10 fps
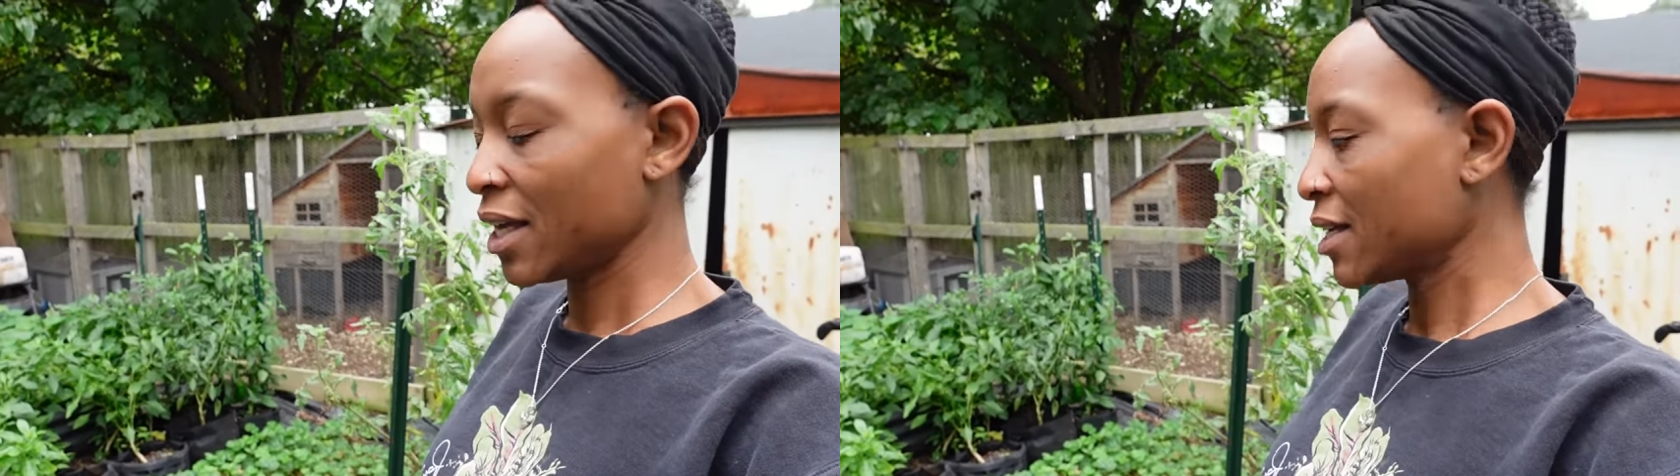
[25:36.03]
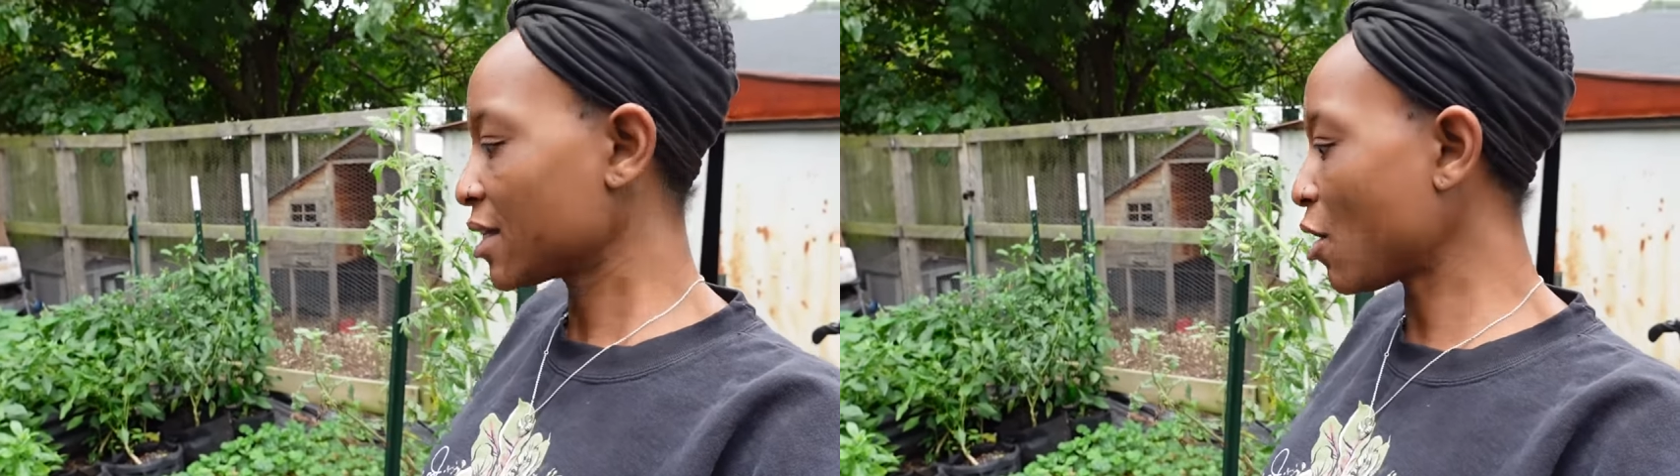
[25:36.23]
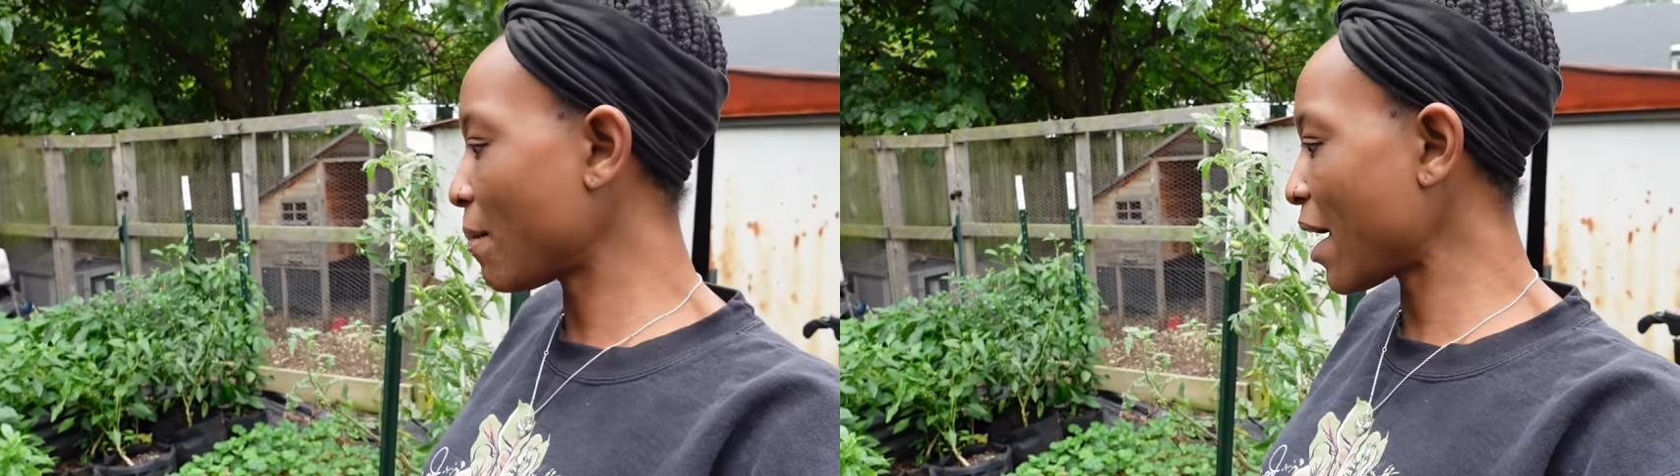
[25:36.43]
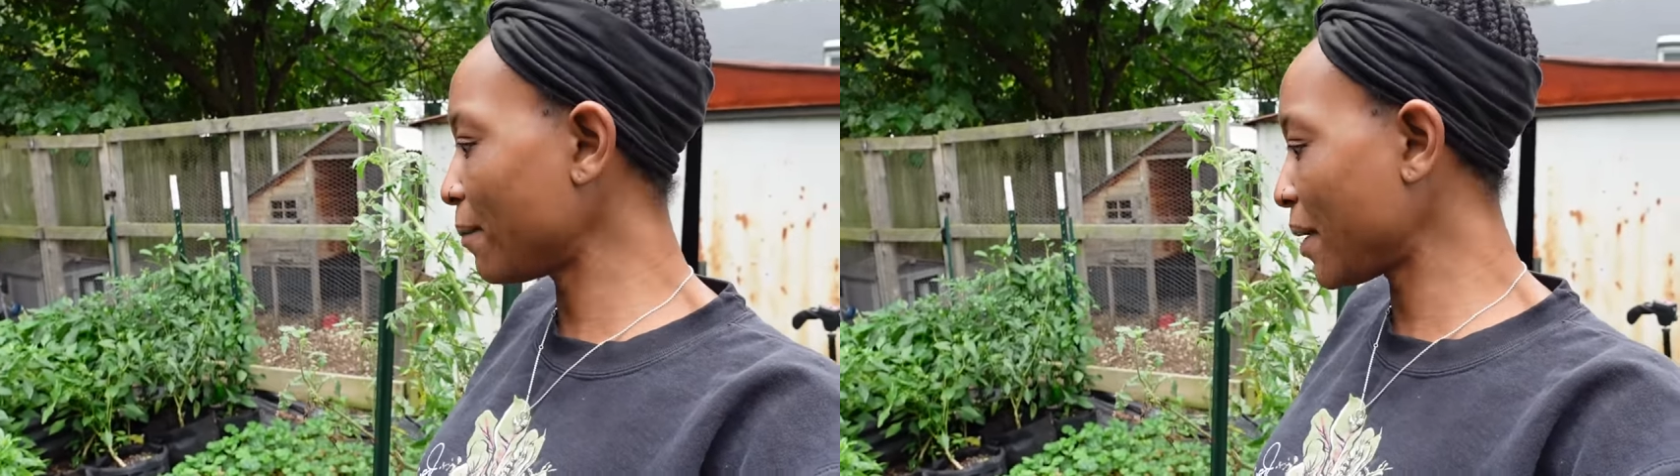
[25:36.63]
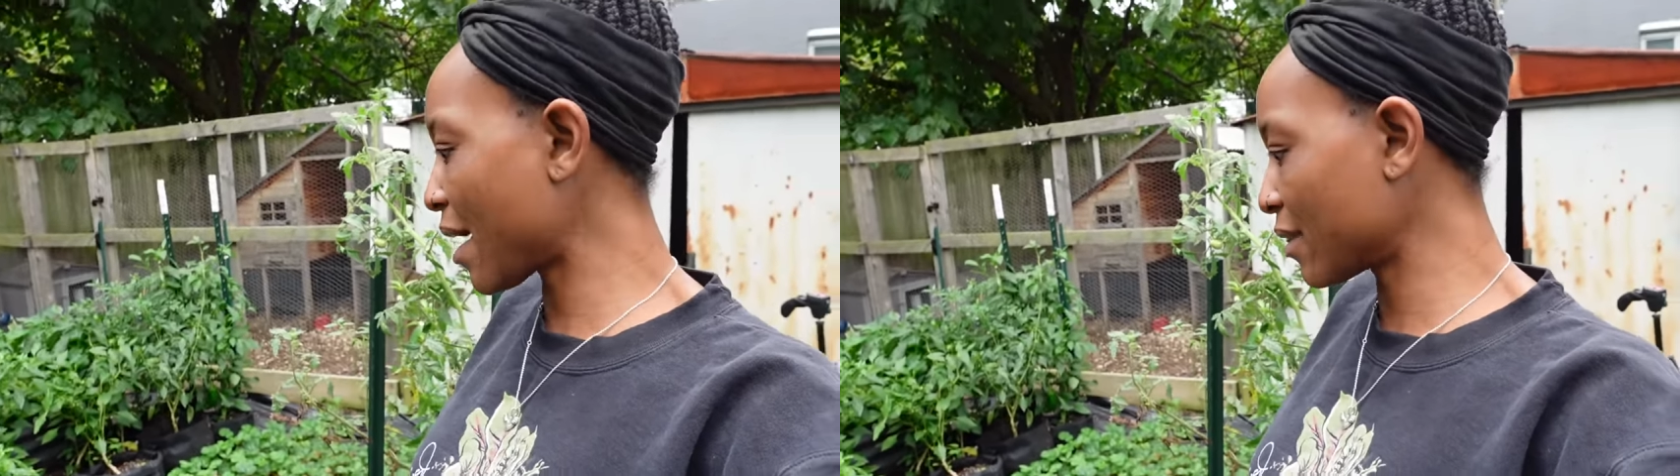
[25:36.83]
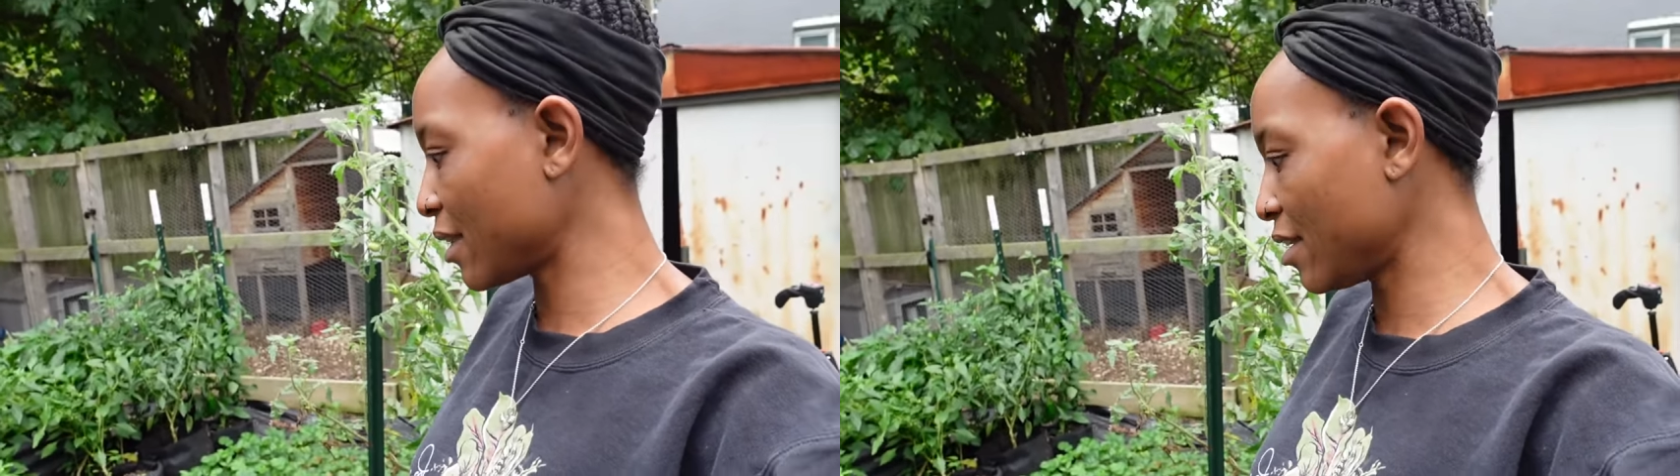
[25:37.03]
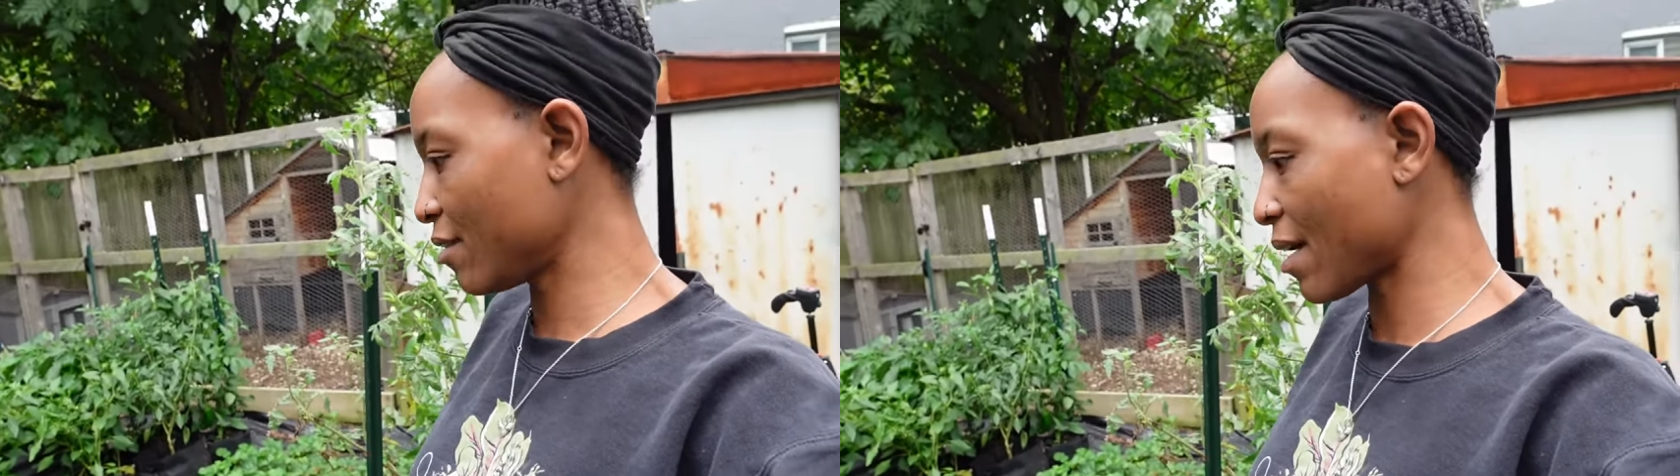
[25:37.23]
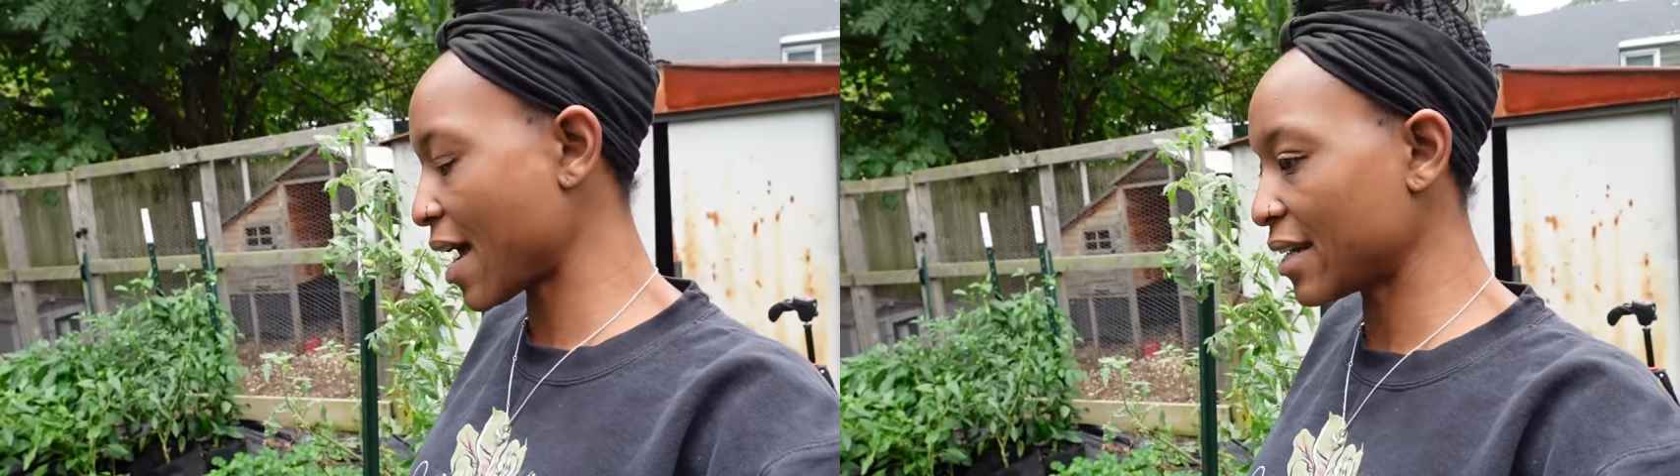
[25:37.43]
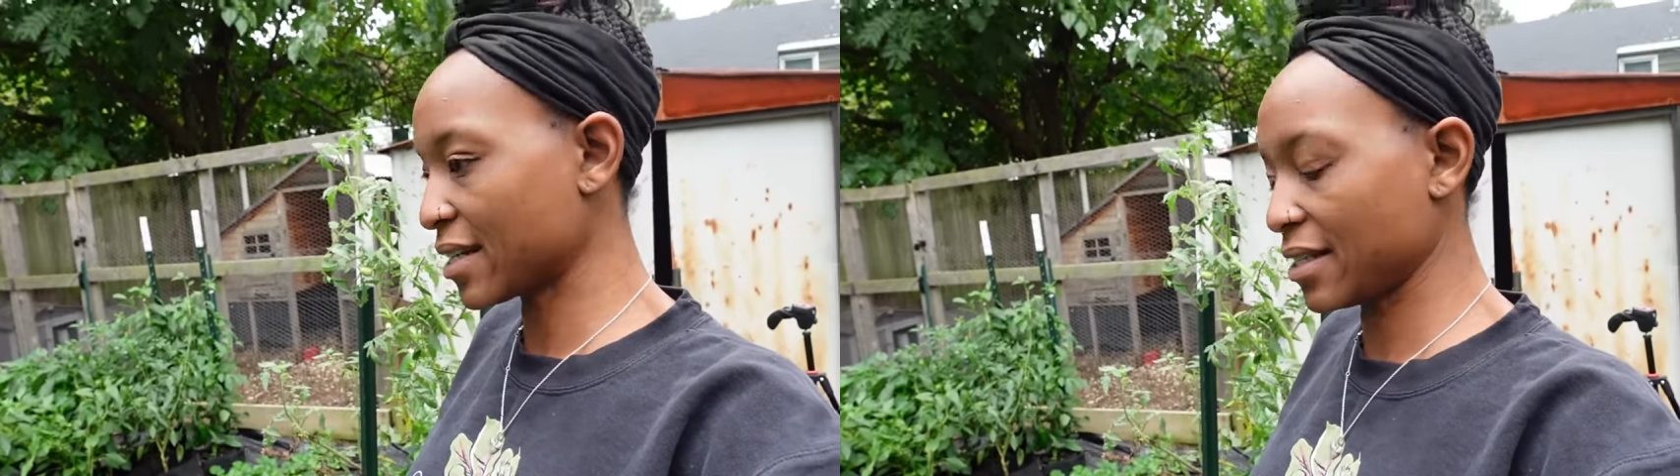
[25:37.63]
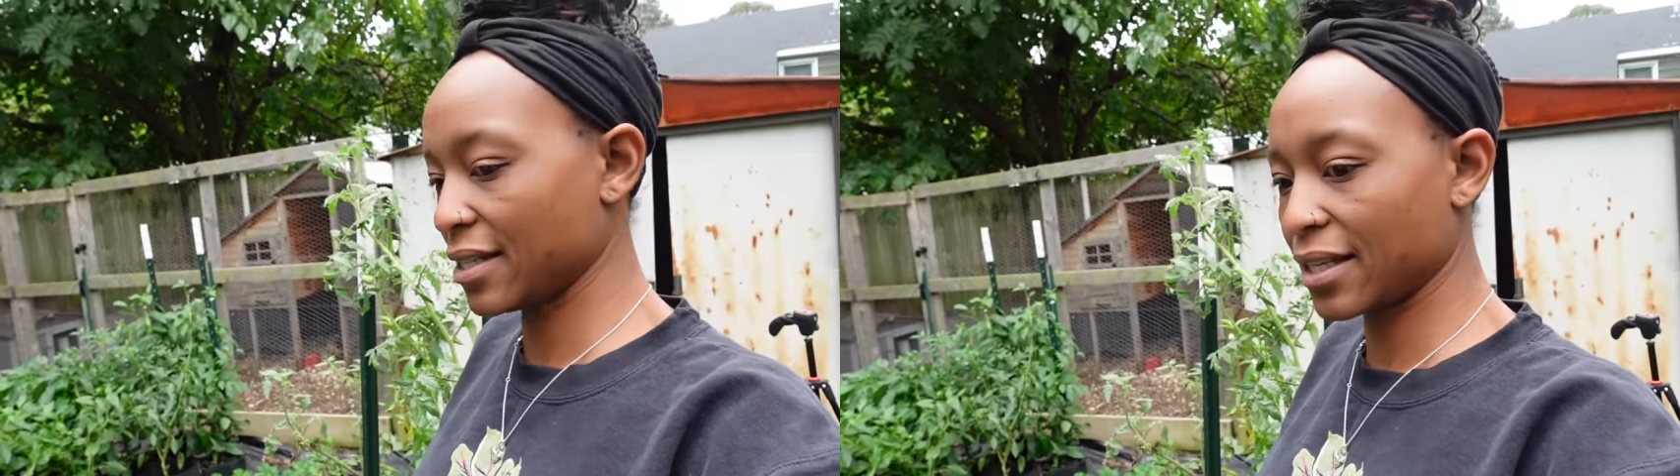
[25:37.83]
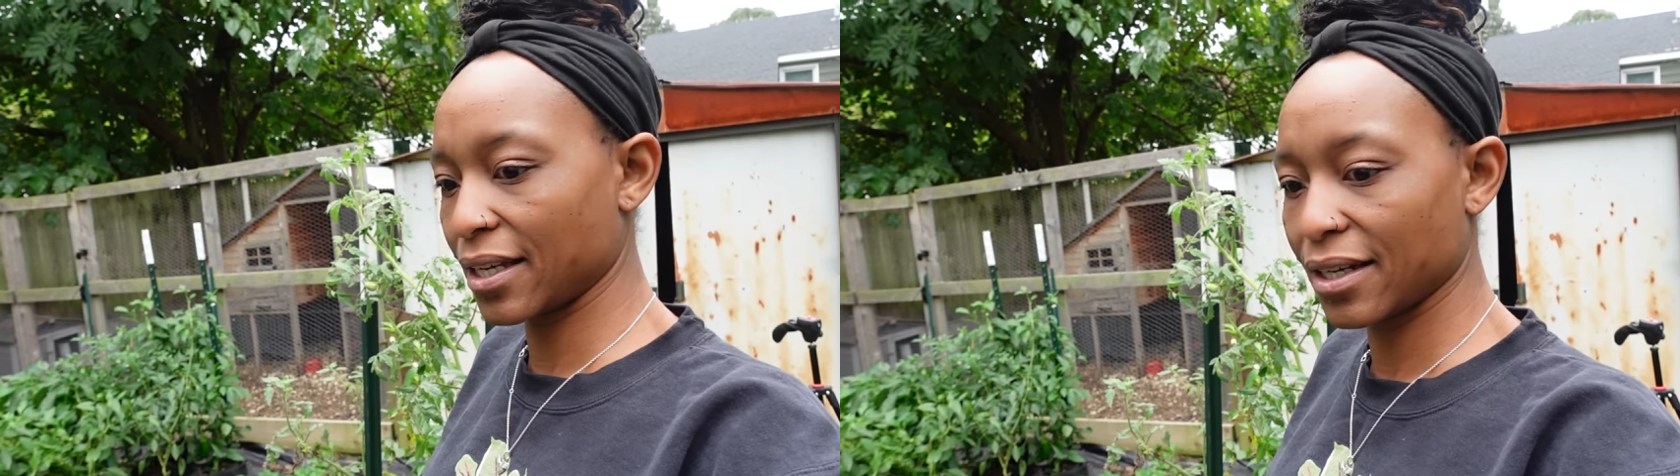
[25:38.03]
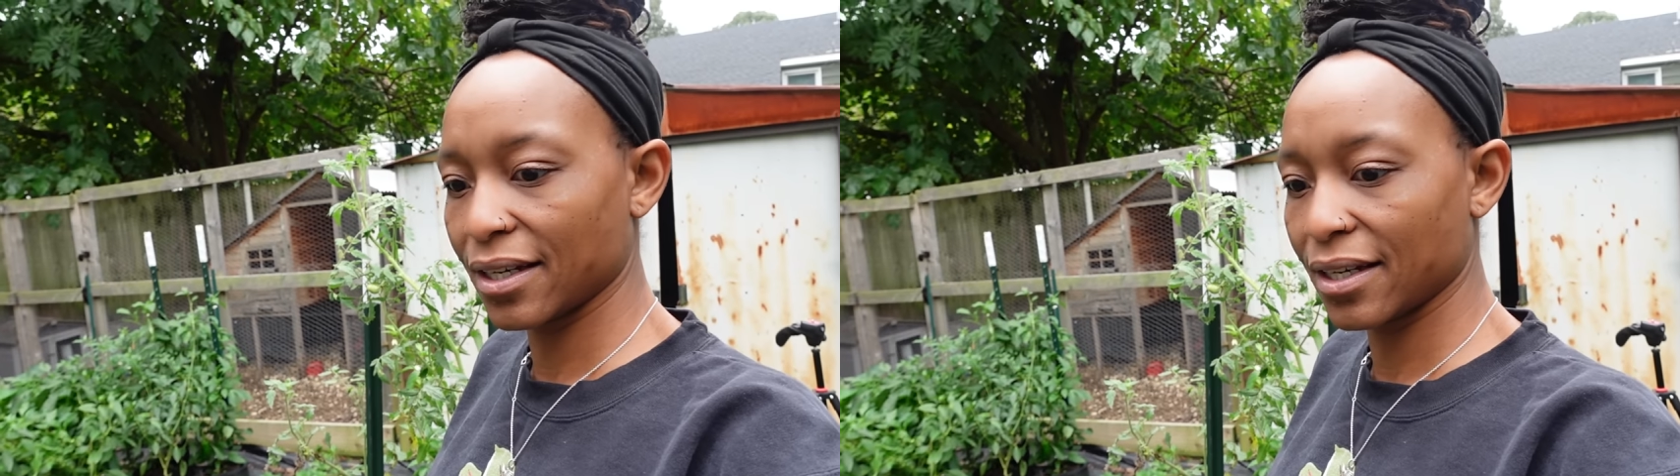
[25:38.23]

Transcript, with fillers: So maybe I thin the radishes.